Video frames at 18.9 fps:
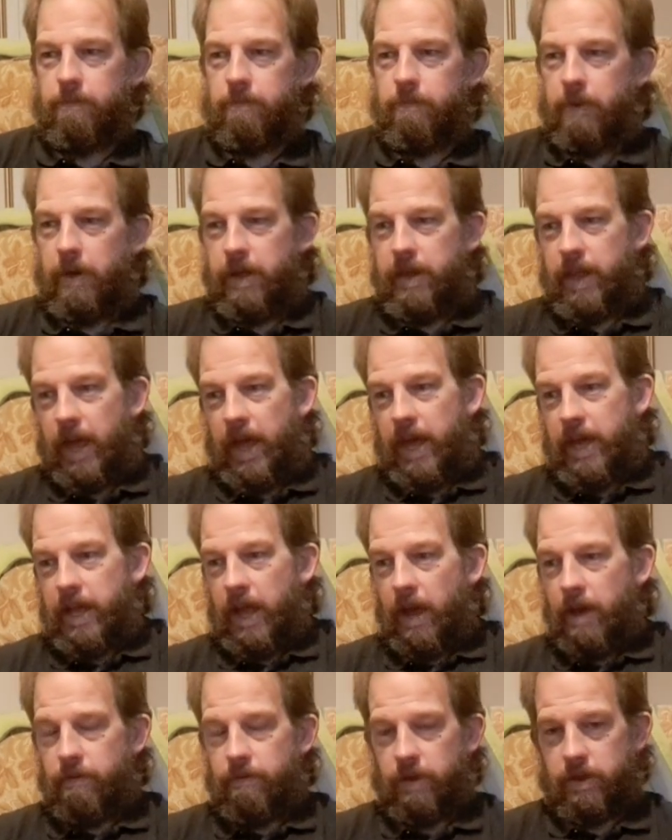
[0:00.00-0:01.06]
But then
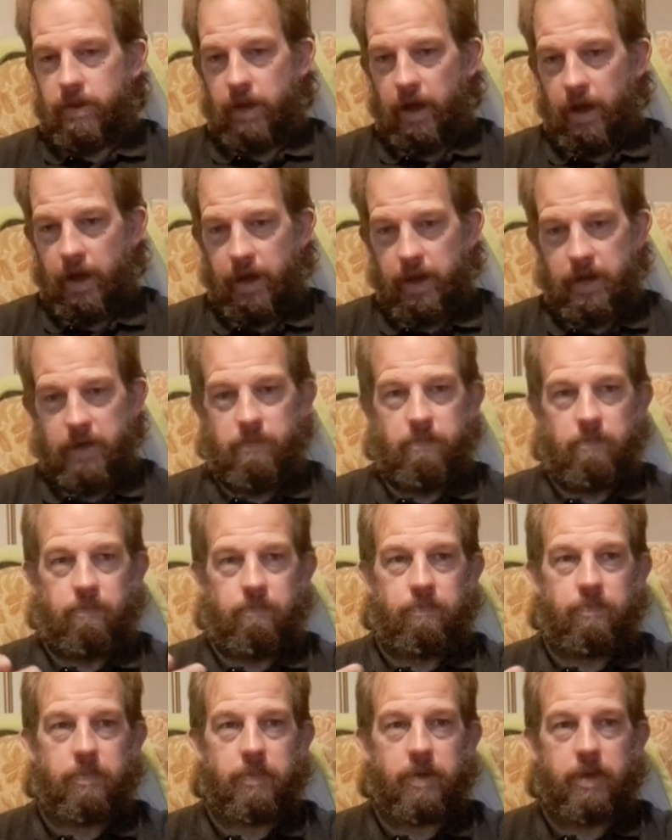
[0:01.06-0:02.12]
over time,
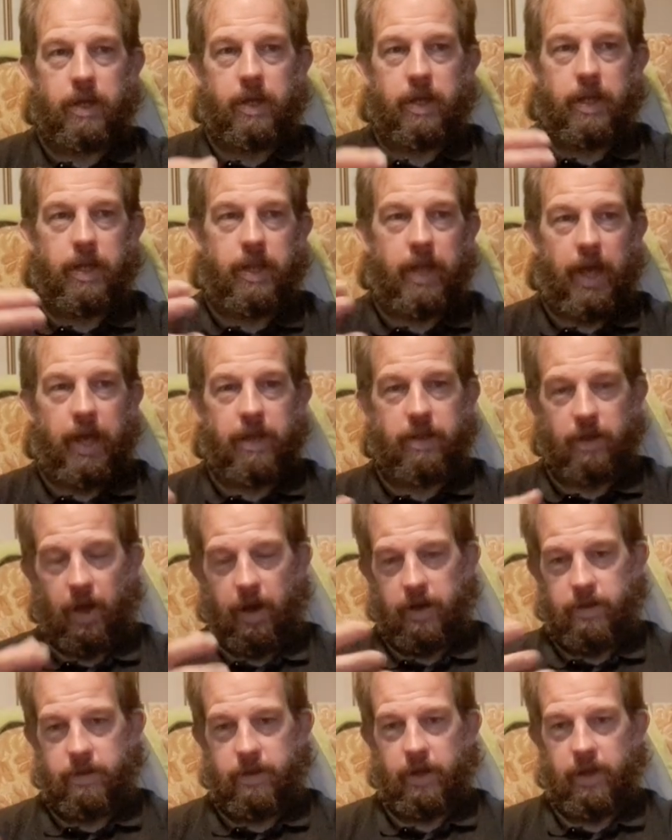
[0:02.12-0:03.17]
they
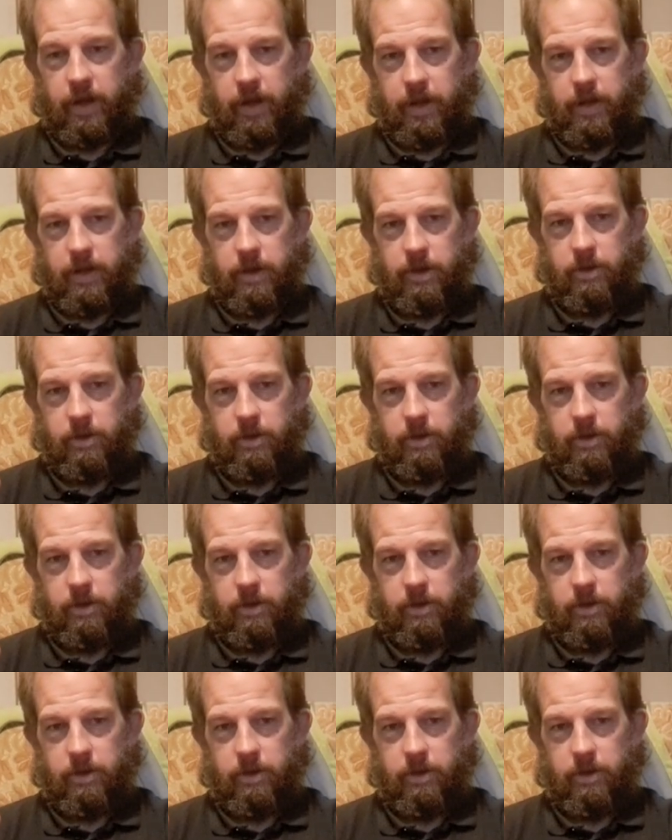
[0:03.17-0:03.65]
started to